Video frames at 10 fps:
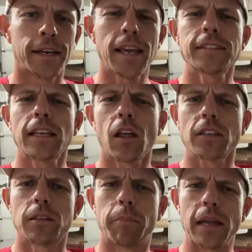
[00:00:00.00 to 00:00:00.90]
Yes, I
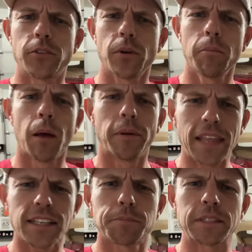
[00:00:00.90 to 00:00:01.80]
lost a bet to him, but
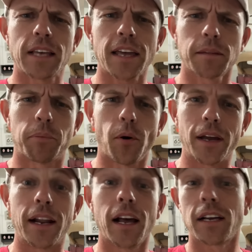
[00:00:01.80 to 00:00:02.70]
that's beside the
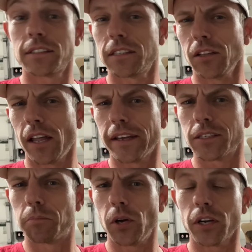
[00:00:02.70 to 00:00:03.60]
point. I still like his
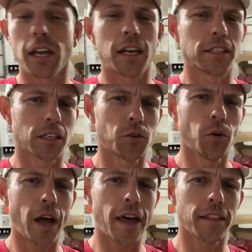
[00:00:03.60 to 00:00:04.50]
book, and he's a cool
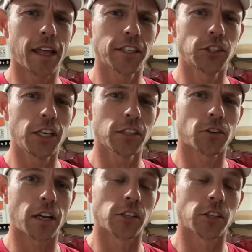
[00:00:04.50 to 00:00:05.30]
guy that likes Genius Garage.